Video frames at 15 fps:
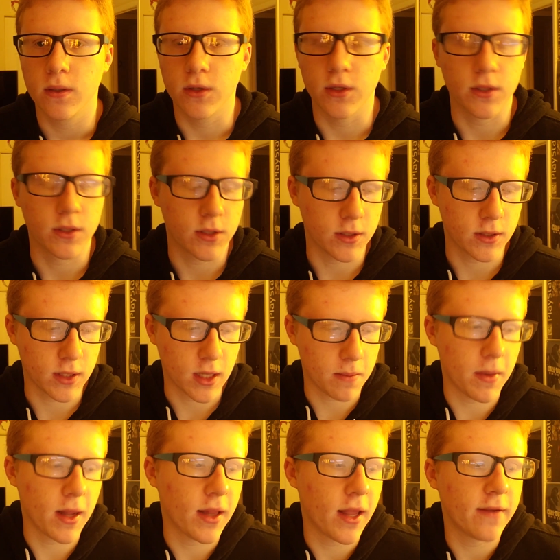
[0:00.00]
Just
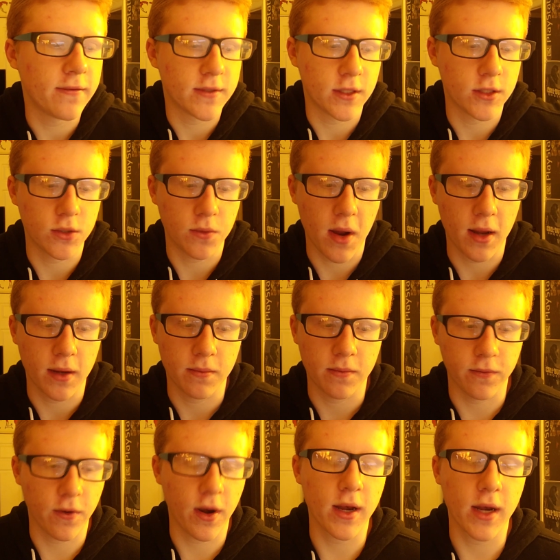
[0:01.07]
get my life situated.
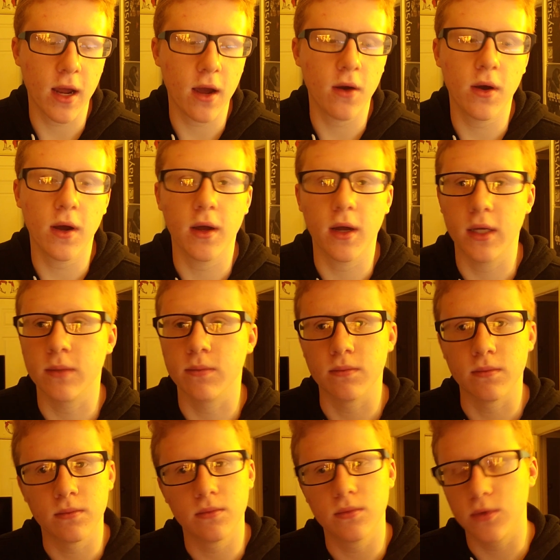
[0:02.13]
For right now,
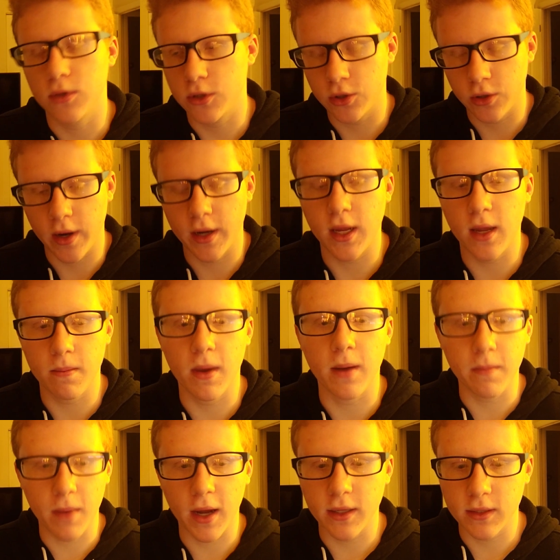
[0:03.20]
I'm just trying to get my
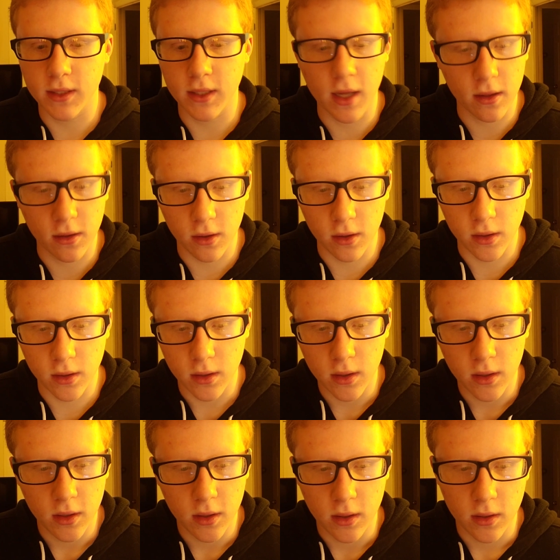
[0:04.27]
mind together.
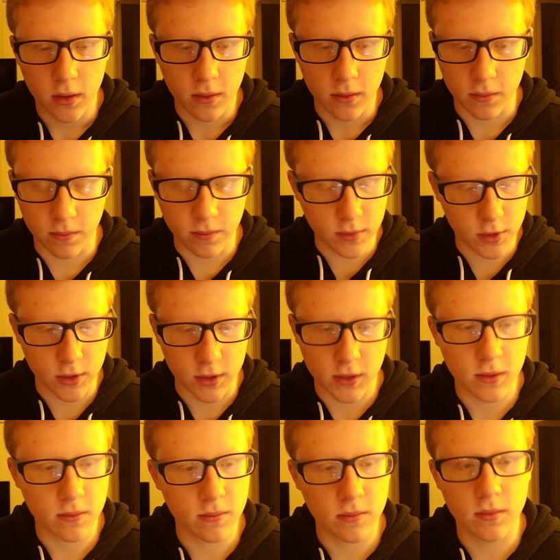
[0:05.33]

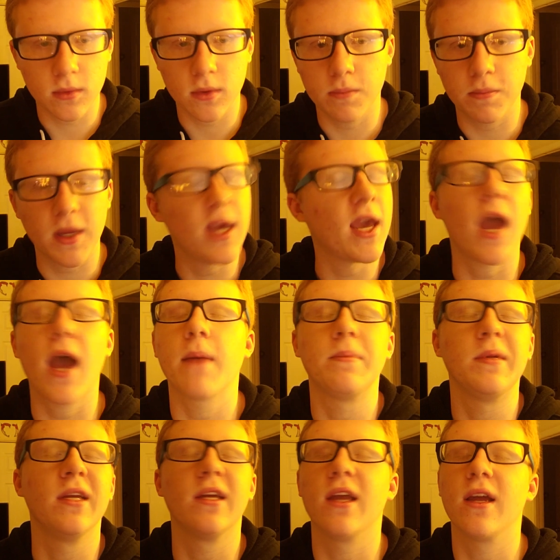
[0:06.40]
Just be
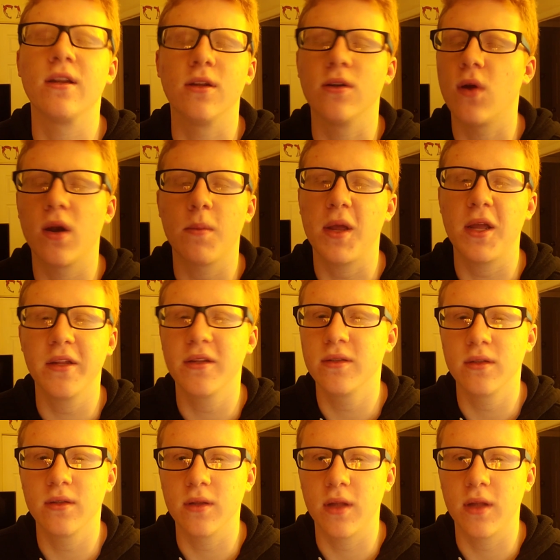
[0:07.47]
happy again, you know what I mean?